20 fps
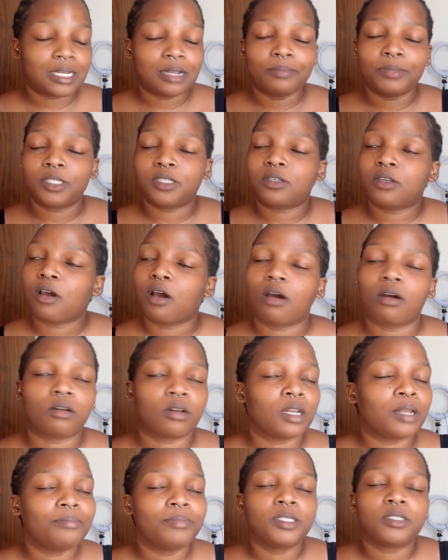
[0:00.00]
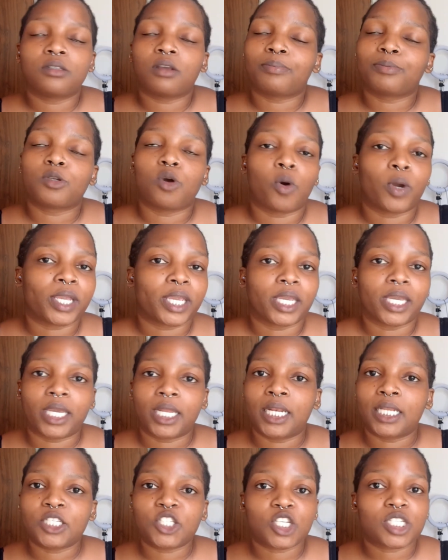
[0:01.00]
let me stop talking
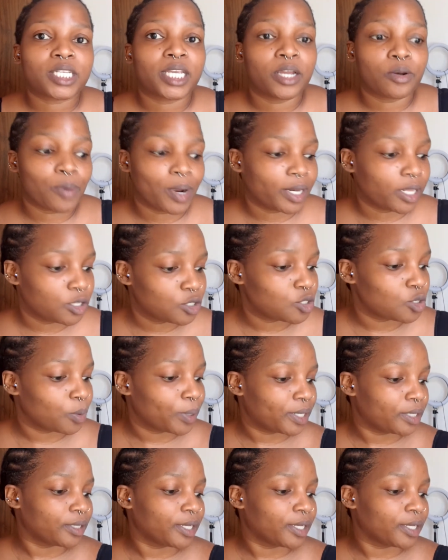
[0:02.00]
and let's just get right into it,